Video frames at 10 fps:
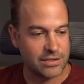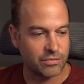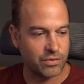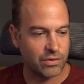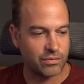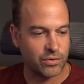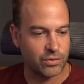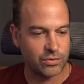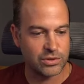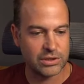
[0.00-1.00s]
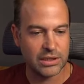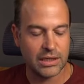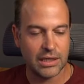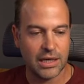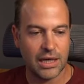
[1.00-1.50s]
of course.
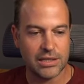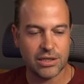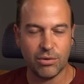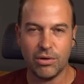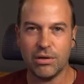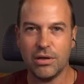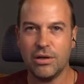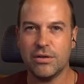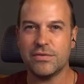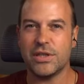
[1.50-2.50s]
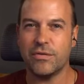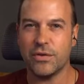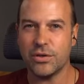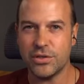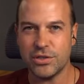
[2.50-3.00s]
So a lot of stuff
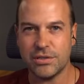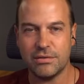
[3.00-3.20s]
you can just,